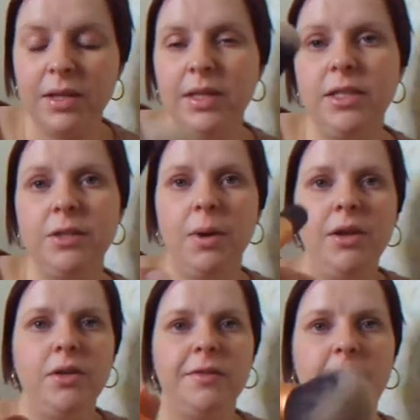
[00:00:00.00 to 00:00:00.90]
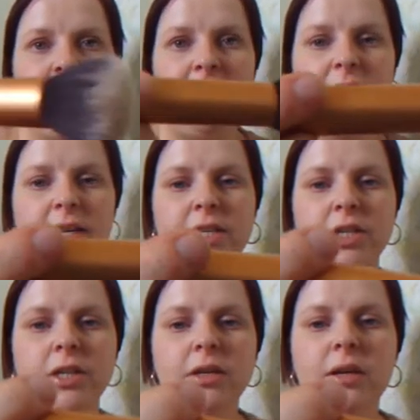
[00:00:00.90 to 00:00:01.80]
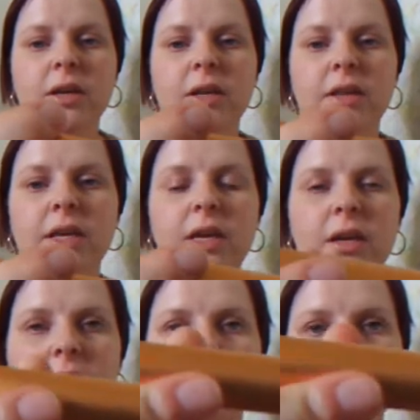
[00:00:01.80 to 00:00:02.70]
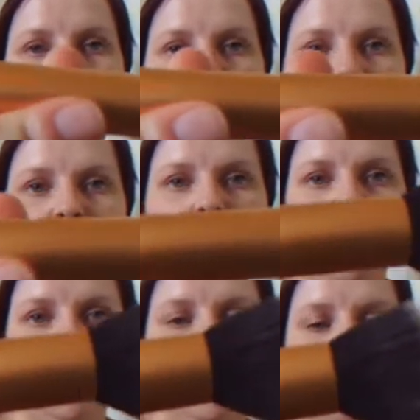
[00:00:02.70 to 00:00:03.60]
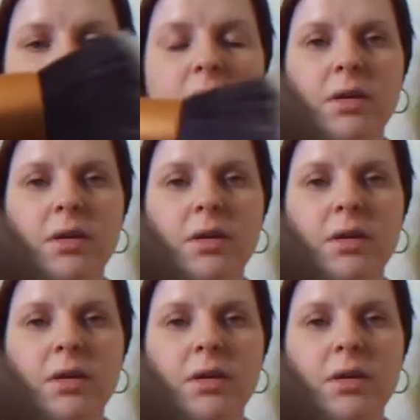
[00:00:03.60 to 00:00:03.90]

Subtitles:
This is what I use for my foundation, the buffing brush,